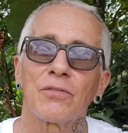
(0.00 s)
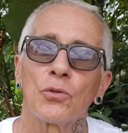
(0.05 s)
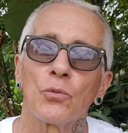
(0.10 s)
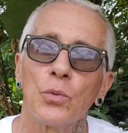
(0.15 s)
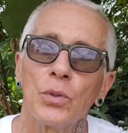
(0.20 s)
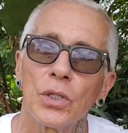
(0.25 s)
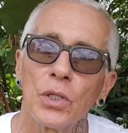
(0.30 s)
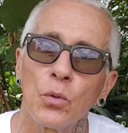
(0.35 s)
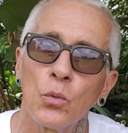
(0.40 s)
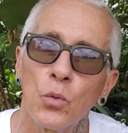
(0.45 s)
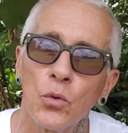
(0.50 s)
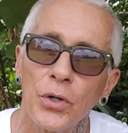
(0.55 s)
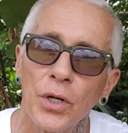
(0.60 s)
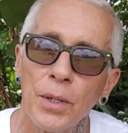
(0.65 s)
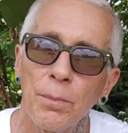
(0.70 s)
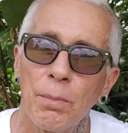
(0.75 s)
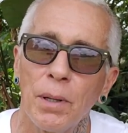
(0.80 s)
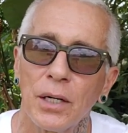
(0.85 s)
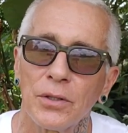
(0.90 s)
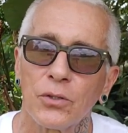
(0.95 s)
to have to really worry
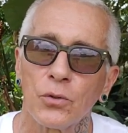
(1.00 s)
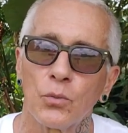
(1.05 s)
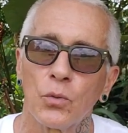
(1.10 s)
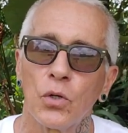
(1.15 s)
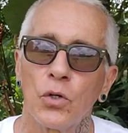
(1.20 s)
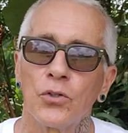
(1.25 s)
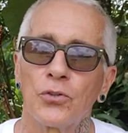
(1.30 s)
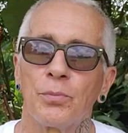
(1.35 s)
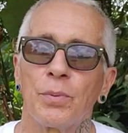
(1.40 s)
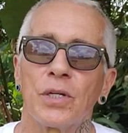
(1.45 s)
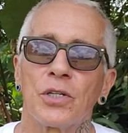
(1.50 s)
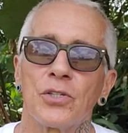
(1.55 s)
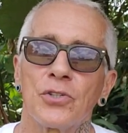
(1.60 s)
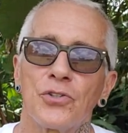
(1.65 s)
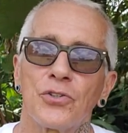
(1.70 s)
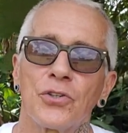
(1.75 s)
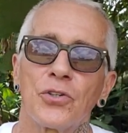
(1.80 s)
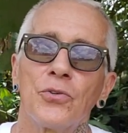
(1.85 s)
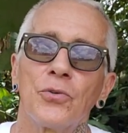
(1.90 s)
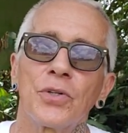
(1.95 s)
about the roads
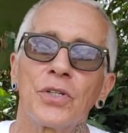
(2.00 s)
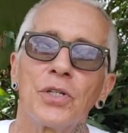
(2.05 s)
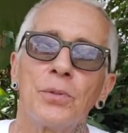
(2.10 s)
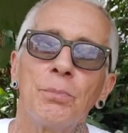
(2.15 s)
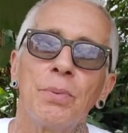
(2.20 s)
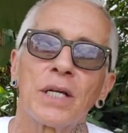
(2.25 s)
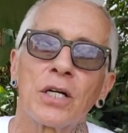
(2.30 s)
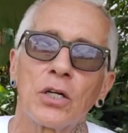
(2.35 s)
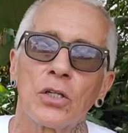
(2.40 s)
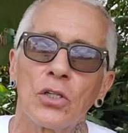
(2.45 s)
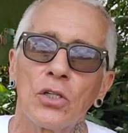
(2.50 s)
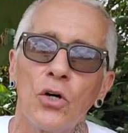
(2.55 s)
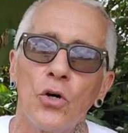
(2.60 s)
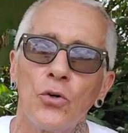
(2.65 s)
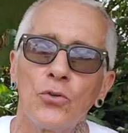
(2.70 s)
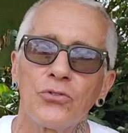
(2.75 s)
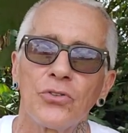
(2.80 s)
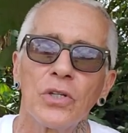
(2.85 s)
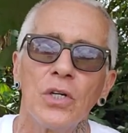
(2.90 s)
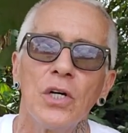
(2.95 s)
because you're going to be
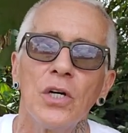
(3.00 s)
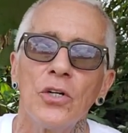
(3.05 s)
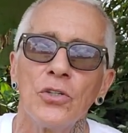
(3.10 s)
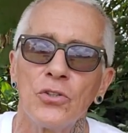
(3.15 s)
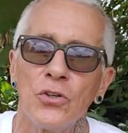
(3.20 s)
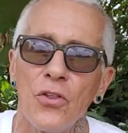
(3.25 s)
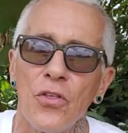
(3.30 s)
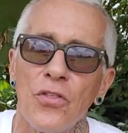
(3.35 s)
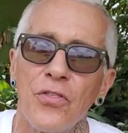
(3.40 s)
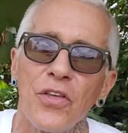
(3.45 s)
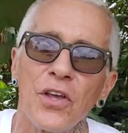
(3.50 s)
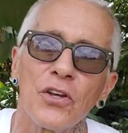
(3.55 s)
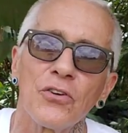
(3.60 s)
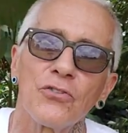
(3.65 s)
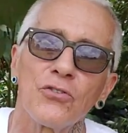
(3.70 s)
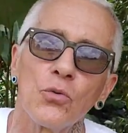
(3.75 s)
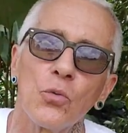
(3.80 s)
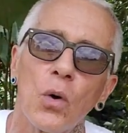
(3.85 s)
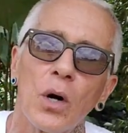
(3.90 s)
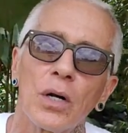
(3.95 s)
close to the
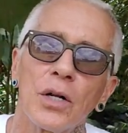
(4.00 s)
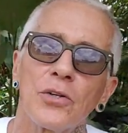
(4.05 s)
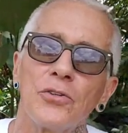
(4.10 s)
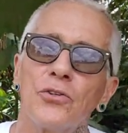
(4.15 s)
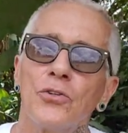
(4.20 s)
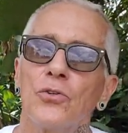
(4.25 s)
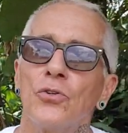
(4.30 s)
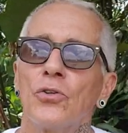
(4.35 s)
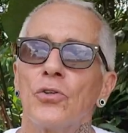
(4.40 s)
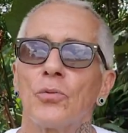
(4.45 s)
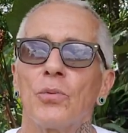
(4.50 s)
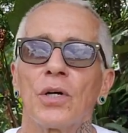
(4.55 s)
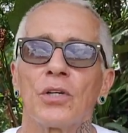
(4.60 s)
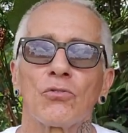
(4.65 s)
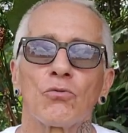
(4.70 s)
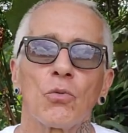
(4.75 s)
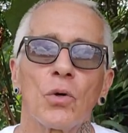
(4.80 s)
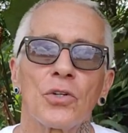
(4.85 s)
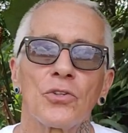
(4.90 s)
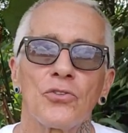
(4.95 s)
things you want to do, the
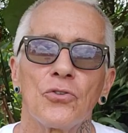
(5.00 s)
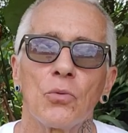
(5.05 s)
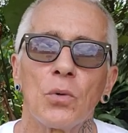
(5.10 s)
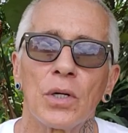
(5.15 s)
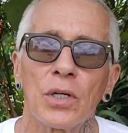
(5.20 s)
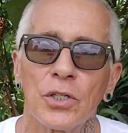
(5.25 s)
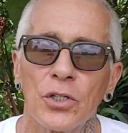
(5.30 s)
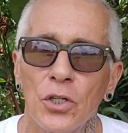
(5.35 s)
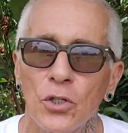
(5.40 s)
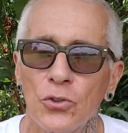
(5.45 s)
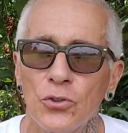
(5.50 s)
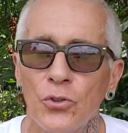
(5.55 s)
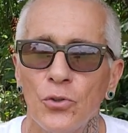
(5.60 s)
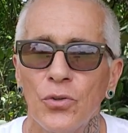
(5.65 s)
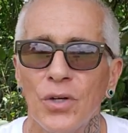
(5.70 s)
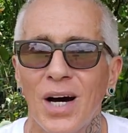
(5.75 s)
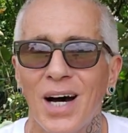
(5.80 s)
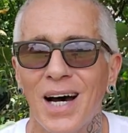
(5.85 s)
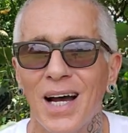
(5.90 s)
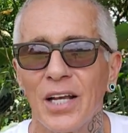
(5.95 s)
restaurants you want to go to,
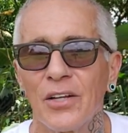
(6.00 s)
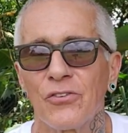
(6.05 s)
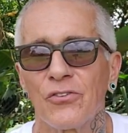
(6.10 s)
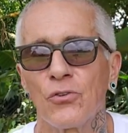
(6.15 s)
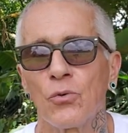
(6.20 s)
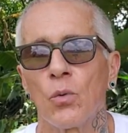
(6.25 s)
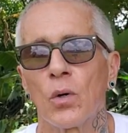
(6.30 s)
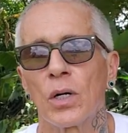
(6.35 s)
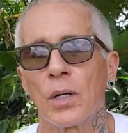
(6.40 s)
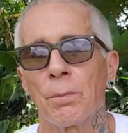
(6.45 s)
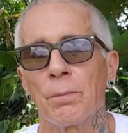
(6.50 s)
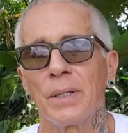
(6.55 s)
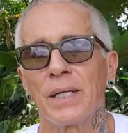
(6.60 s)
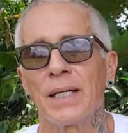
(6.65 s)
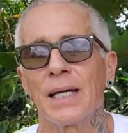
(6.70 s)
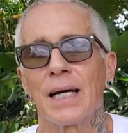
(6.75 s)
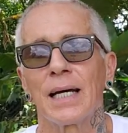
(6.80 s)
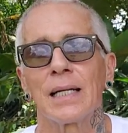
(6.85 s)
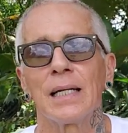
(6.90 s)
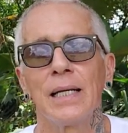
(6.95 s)
the hikes you want to
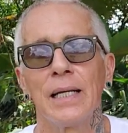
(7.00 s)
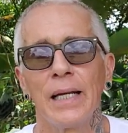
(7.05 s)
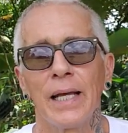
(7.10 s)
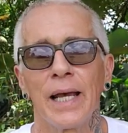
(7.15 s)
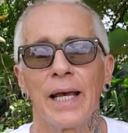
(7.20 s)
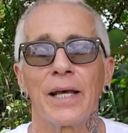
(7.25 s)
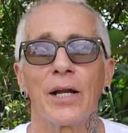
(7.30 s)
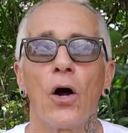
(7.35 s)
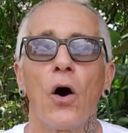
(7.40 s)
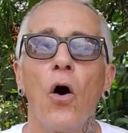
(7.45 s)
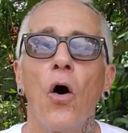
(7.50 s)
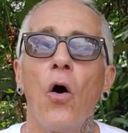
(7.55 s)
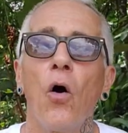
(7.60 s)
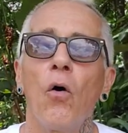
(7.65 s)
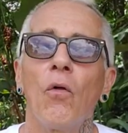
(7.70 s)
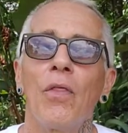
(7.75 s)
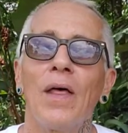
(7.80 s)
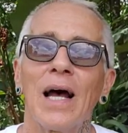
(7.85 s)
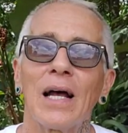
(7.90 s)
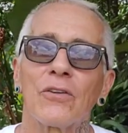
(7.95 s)
be at, and
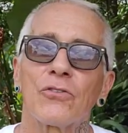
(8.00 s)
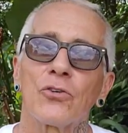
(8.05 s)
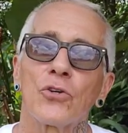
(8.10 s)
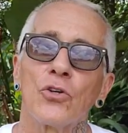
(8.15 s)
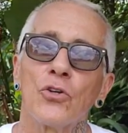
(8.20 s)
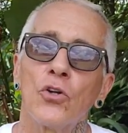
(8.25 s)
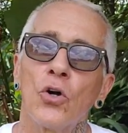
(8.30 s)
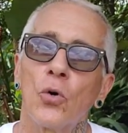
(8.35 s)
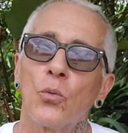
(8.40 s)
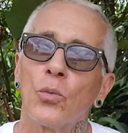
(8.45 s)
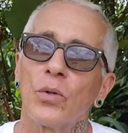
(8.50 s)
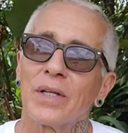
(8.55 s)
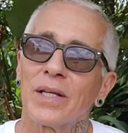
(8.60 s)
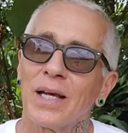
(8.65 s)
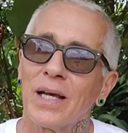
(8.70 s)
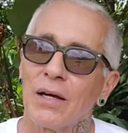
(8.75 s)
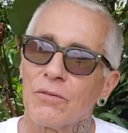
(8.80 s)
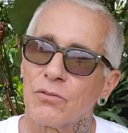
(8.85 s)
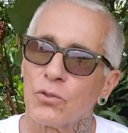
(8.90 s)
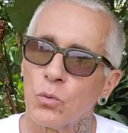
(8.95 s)
all that. So you don't really
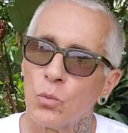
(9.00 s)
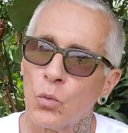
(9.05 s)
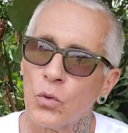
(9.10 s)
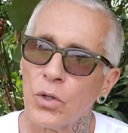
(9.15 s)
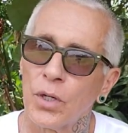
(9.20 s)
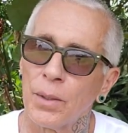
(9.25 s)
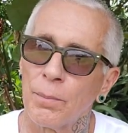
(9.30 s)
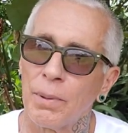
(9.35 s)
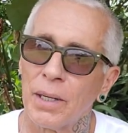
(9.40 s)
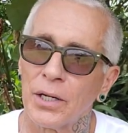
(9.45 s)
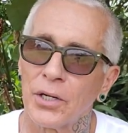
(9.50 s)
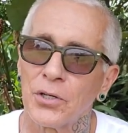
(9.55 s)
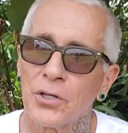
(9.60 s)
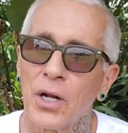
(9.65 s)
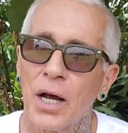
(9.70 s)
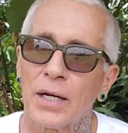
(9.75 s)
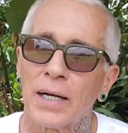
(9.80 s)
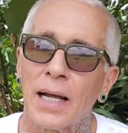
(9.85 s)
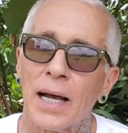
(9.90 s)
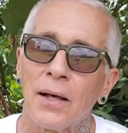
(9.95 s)
have to worry about it. You're
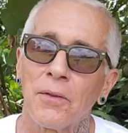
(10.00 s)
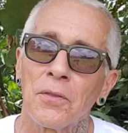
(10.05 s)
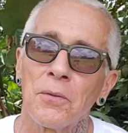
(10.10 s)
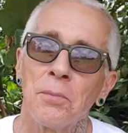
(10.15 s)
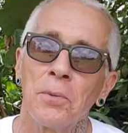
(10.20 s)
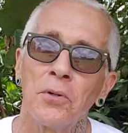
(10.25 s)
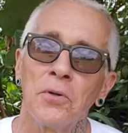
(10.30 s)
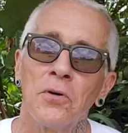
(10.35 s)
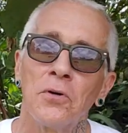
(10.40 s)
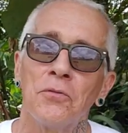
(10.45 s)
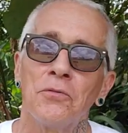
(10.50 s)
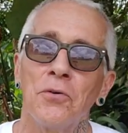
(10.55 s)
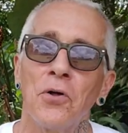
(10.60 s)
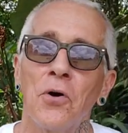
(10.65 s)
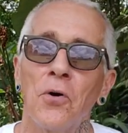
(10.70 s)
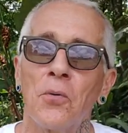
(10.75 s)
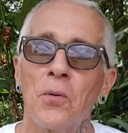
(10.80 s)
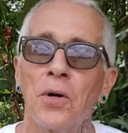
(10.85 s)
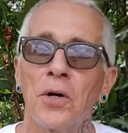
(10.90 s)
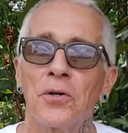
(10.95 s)
not out in the middle of
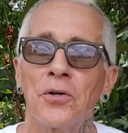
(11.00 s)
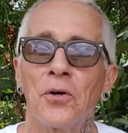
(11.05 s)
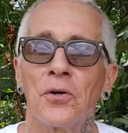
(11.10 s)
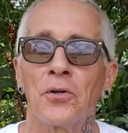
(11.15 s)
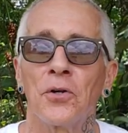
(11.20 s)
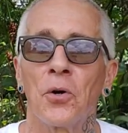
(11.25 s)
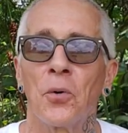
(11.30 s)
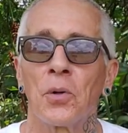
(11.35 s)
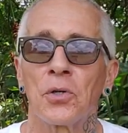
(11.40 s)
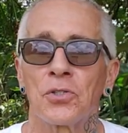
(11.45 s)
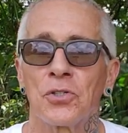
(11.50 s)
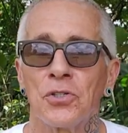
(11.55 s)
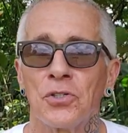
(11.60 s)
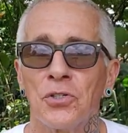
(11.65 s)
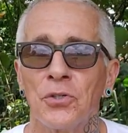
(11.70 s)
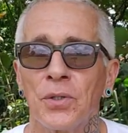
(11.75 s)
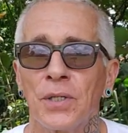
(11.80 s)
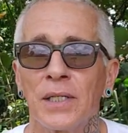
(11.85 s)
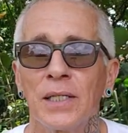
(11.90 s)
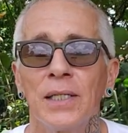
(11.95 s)
nowhere, don't know what you're
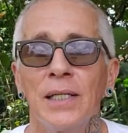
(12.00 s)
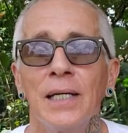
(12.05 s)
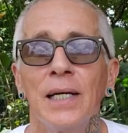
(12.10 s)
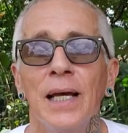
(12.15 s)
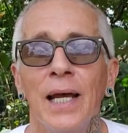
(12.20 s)
doing,